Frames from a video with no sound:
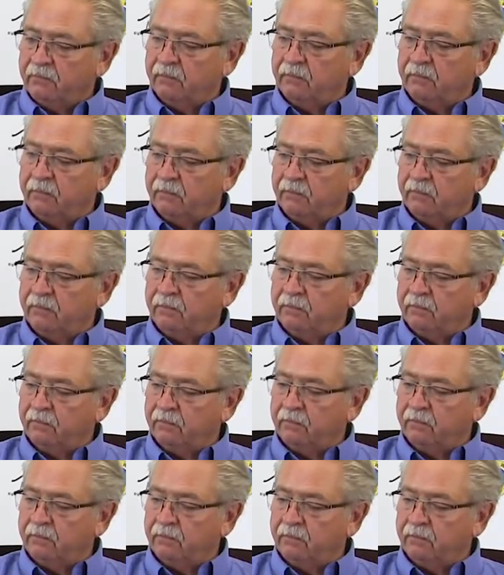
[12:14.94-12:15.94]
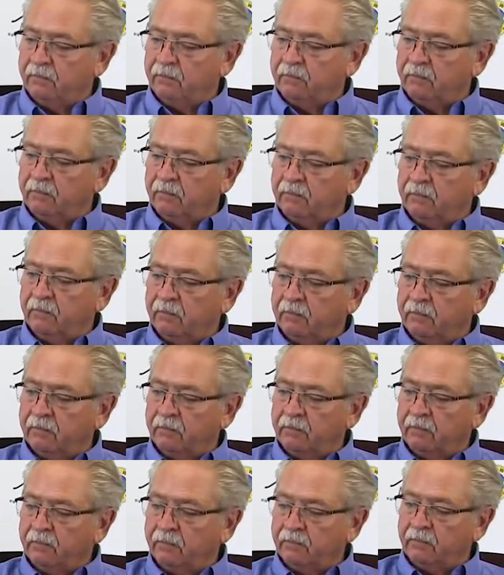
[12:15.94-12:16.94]

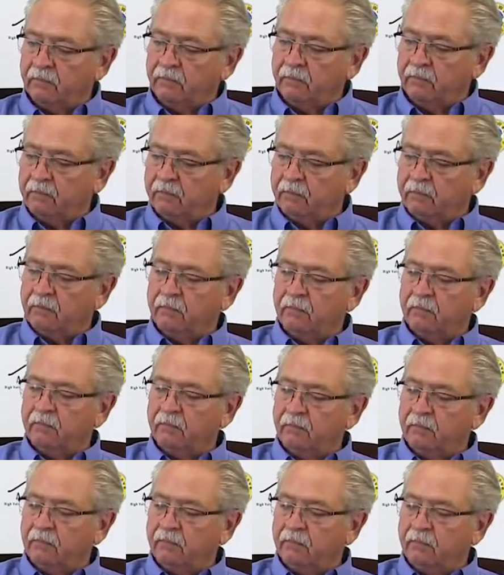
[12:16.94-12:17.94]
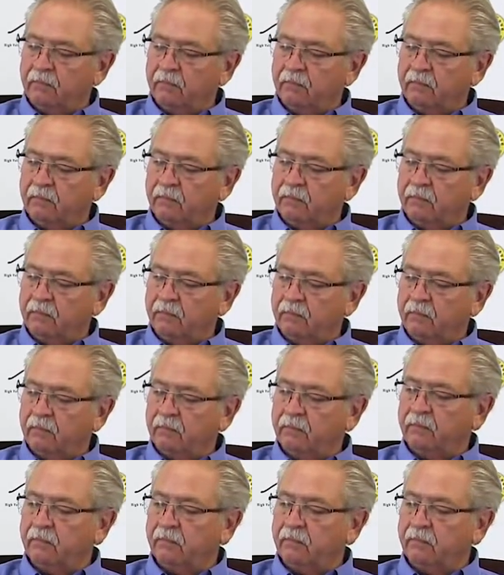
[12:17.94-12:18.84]
The person shown says nothing.